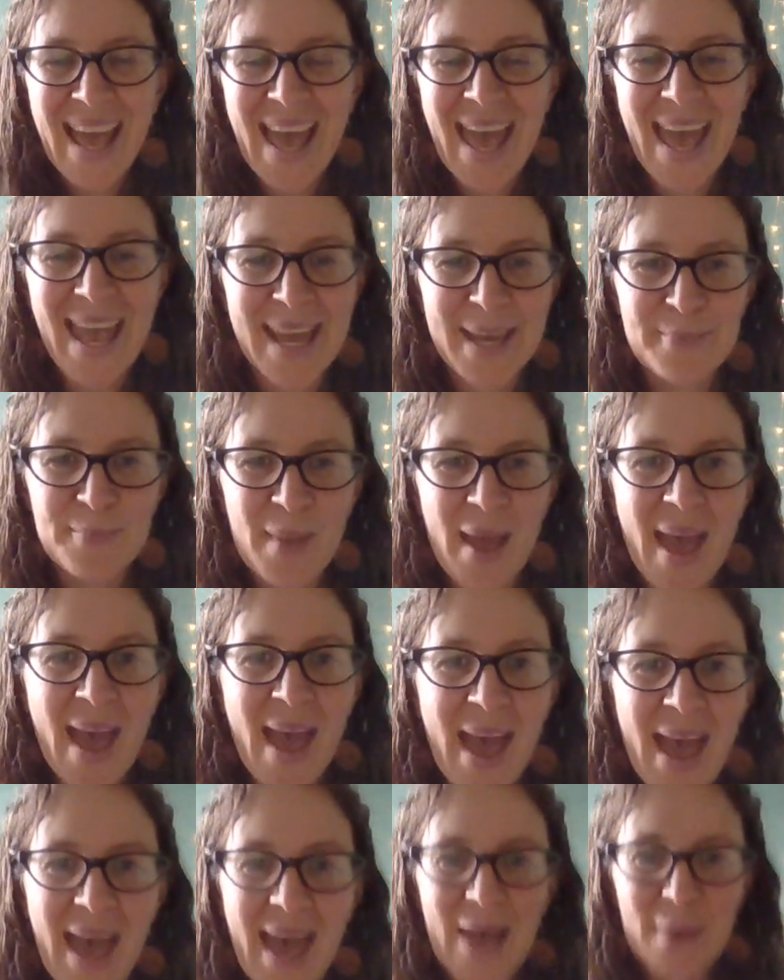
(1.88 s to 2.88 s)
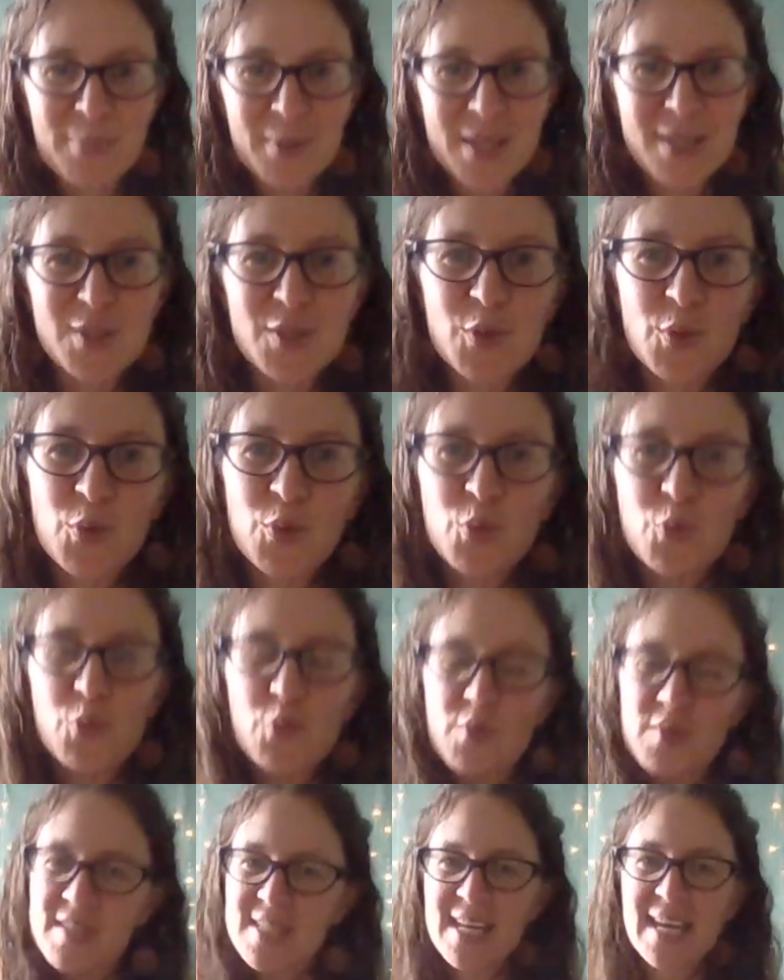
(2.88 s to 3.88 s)
Hey, happy
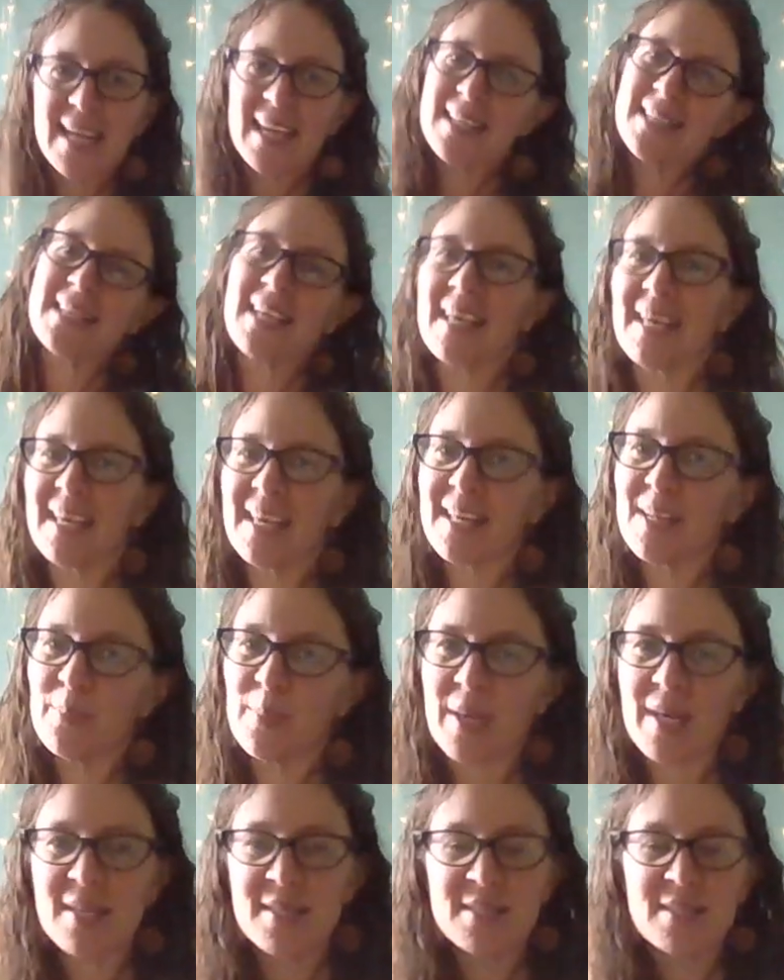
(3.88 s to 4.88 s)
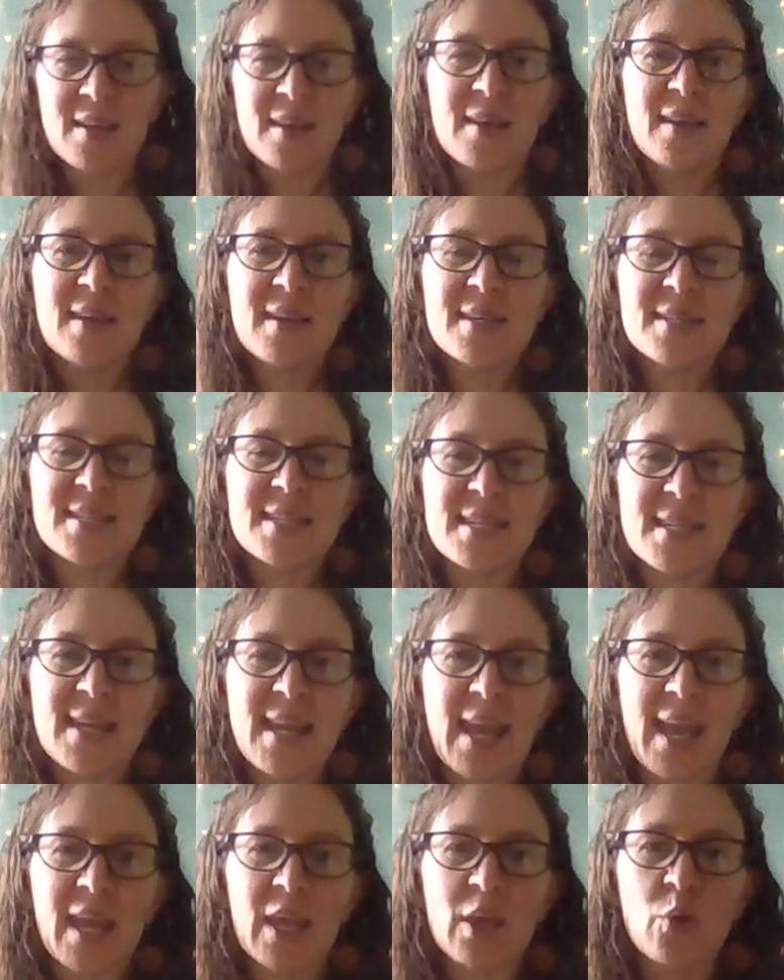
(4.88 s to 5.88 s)
Tuesday tidbit.
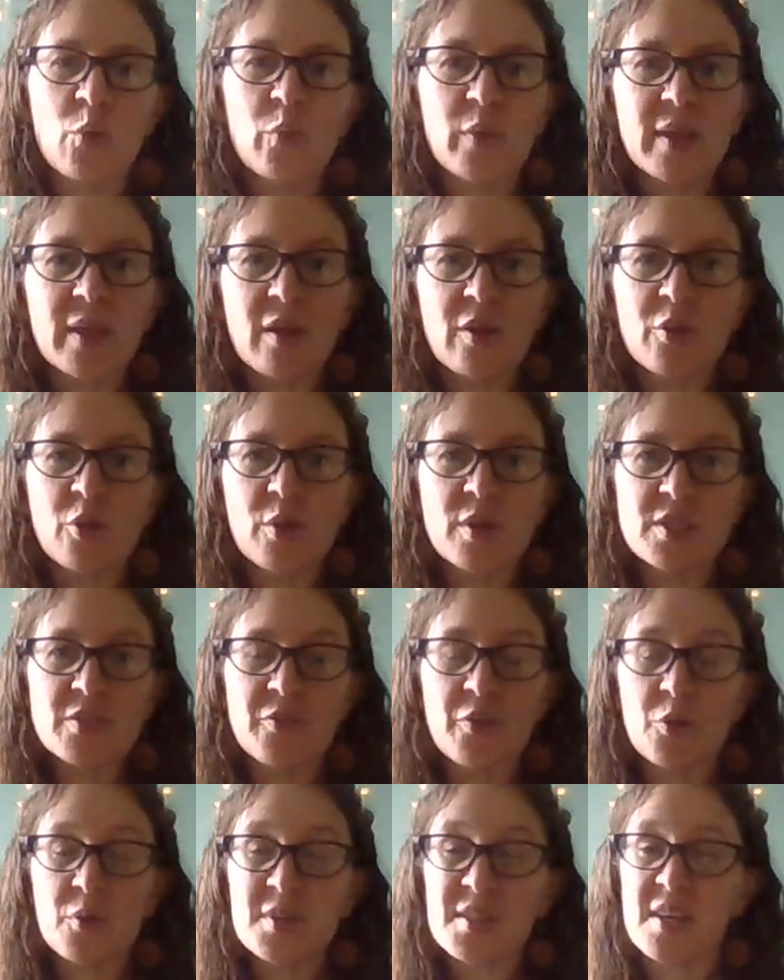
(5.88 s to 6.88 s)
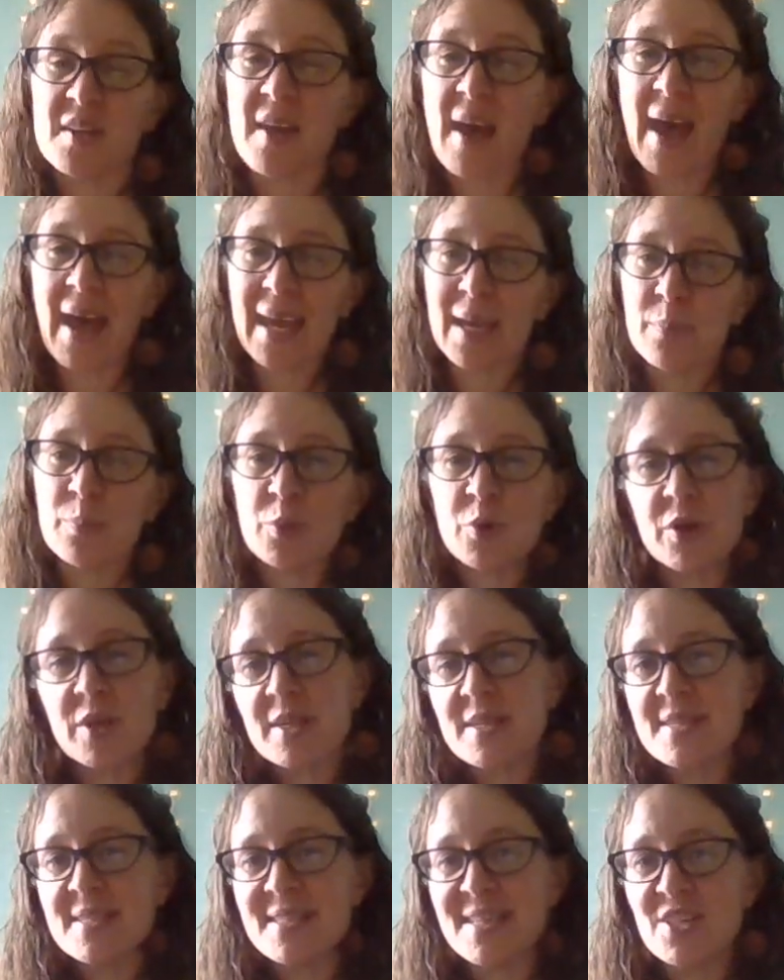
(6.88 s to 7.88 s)
Today we are going to focus on
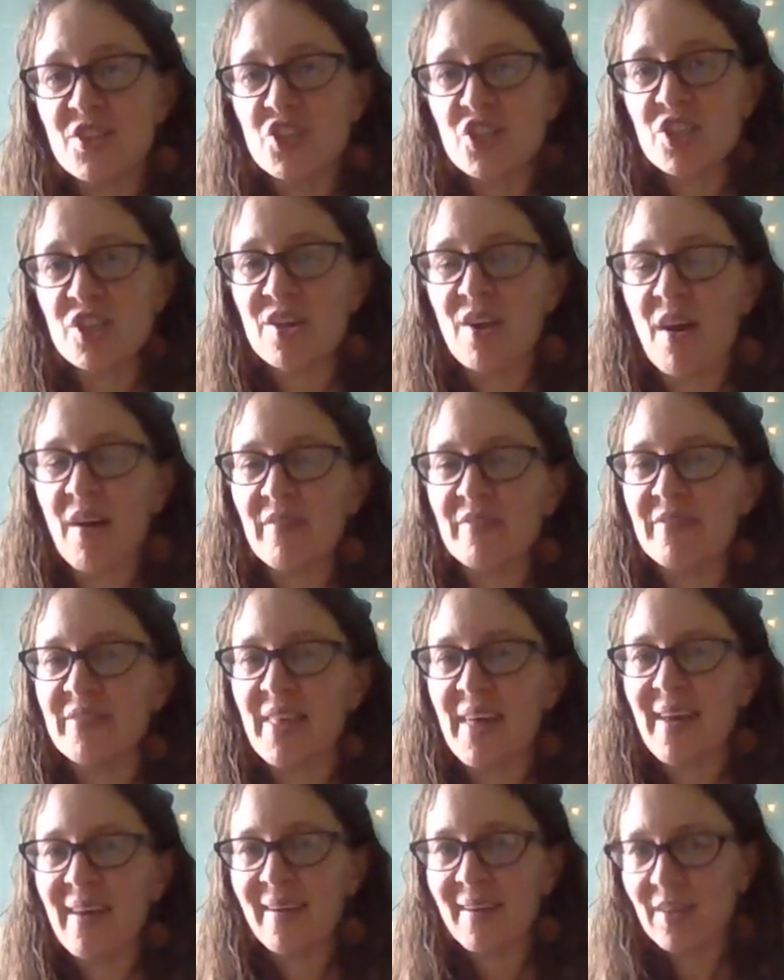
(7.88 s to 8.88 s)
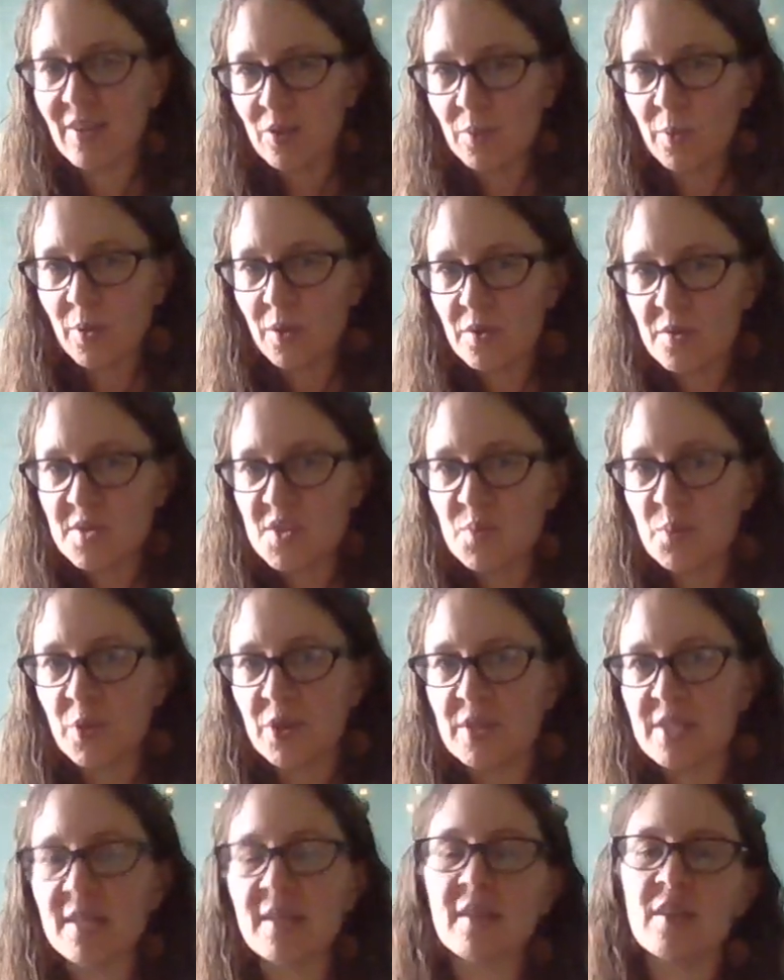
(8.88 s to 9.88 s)
hyperextension of the elbows,
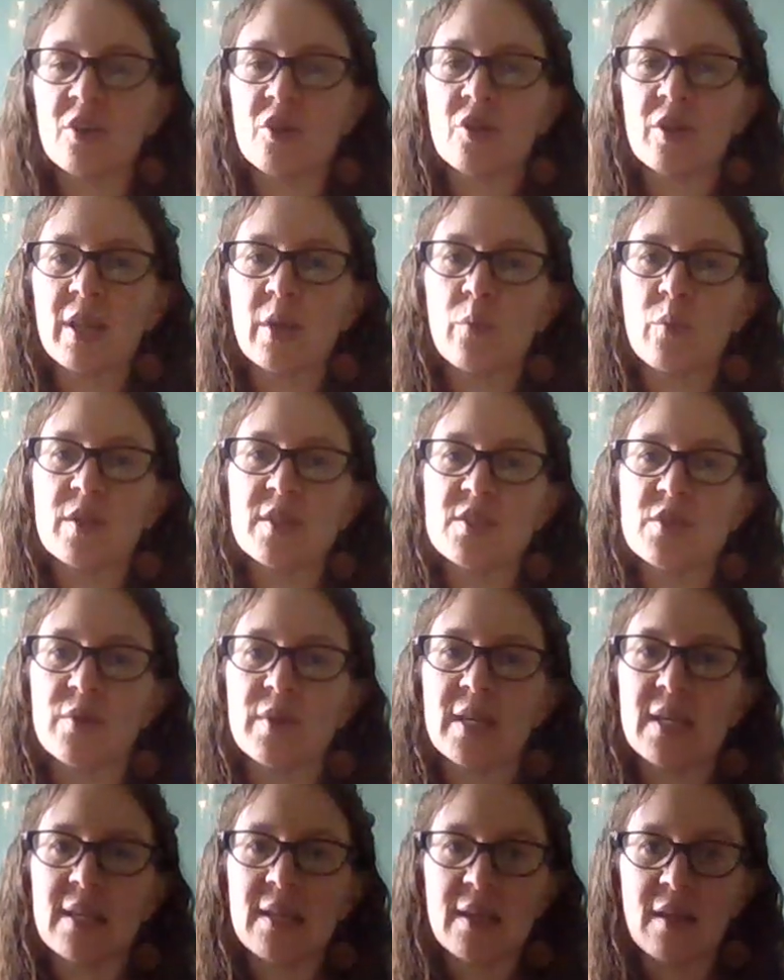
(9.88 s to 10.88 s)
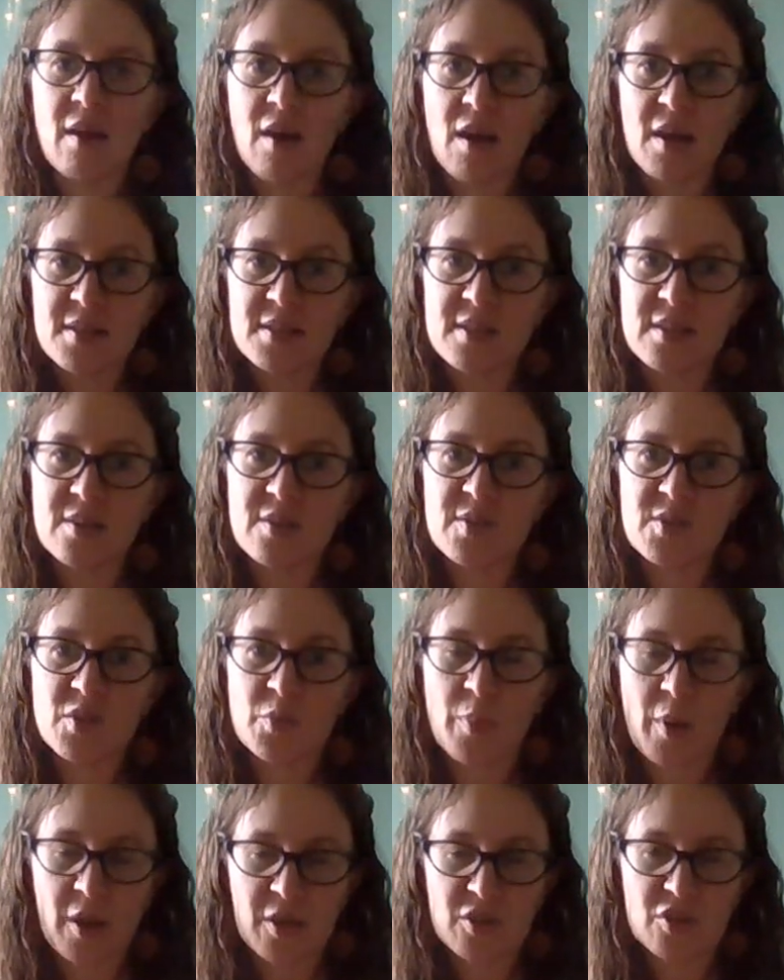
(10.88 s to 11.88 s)
particularly when doing any asanas or
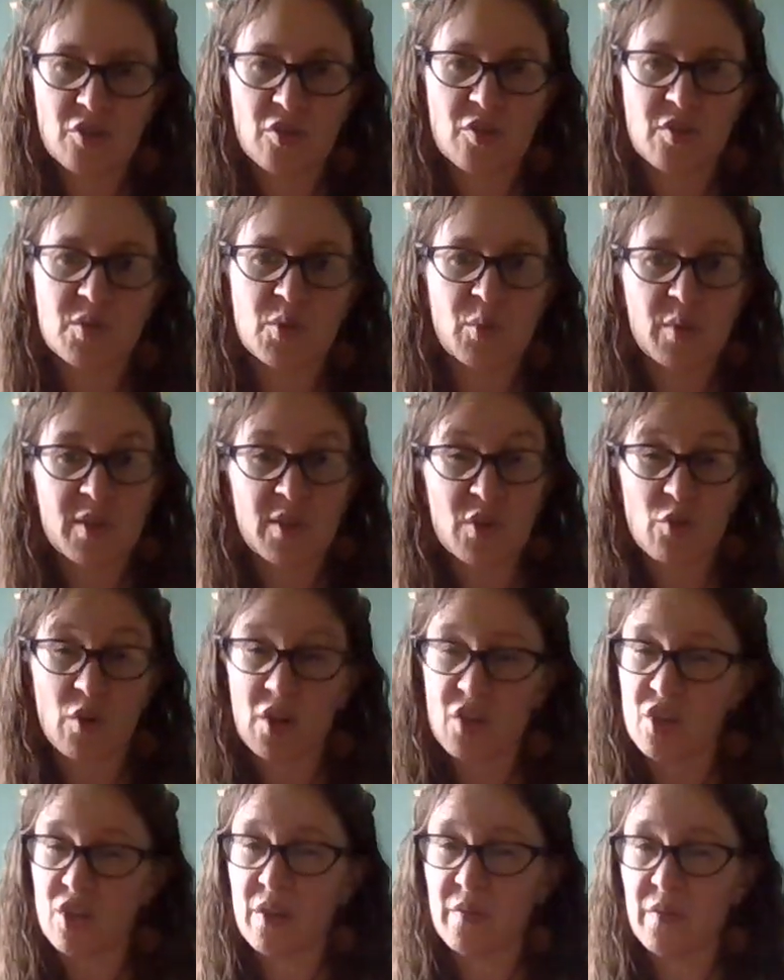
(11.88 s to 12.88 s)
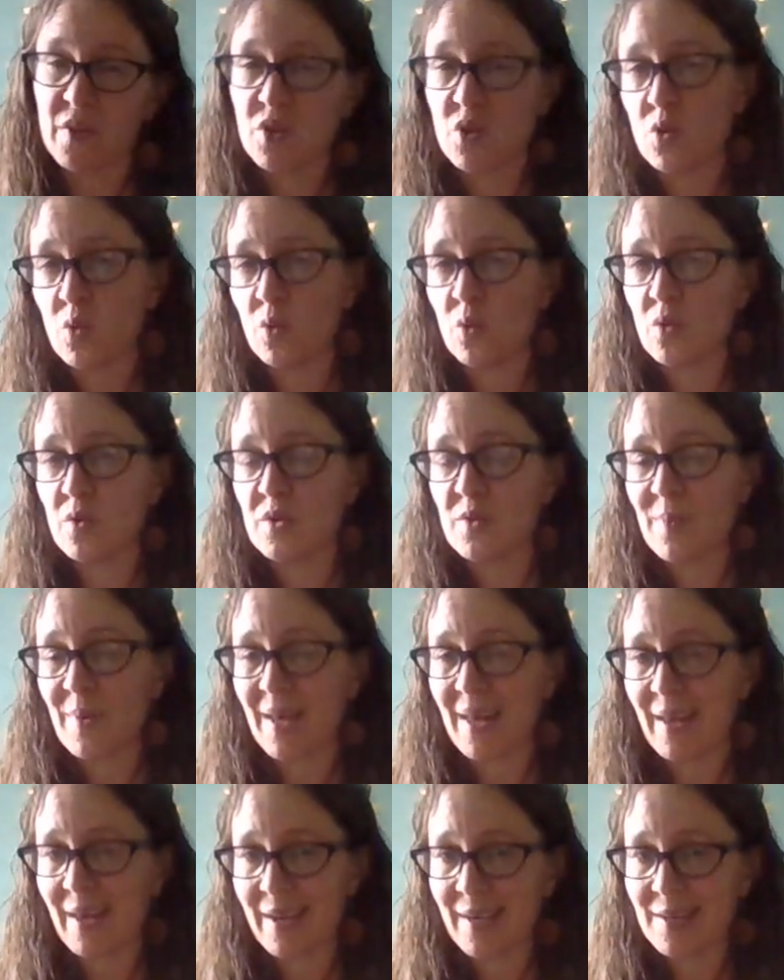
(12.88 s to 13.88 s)
postures or stretching of the shoulders
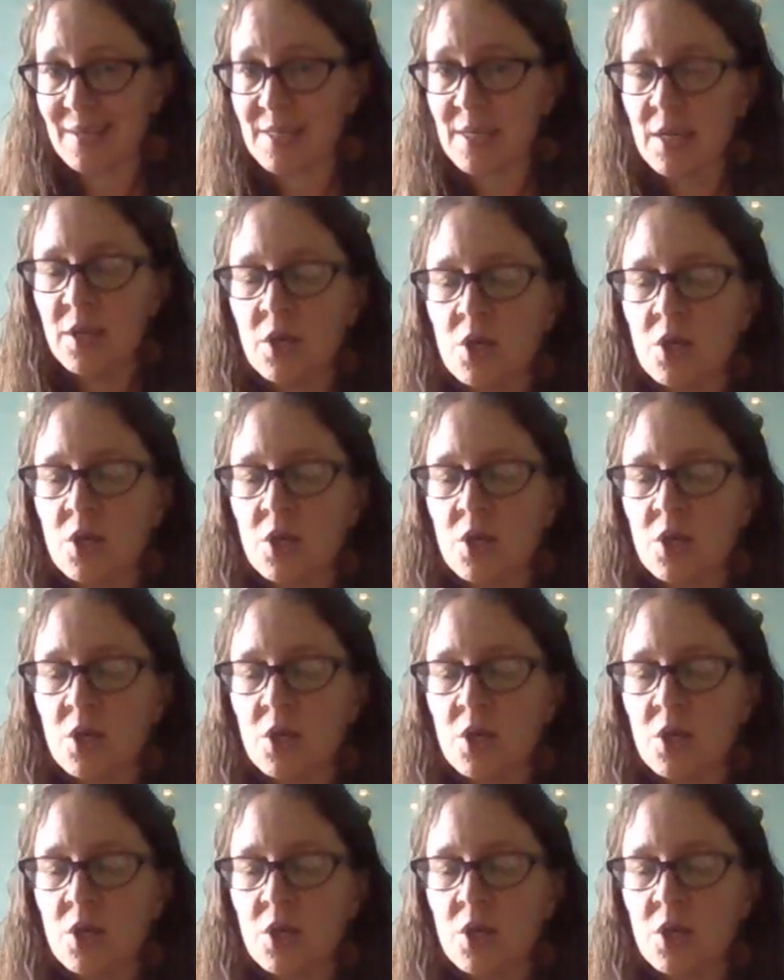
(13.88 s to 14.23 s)
behind.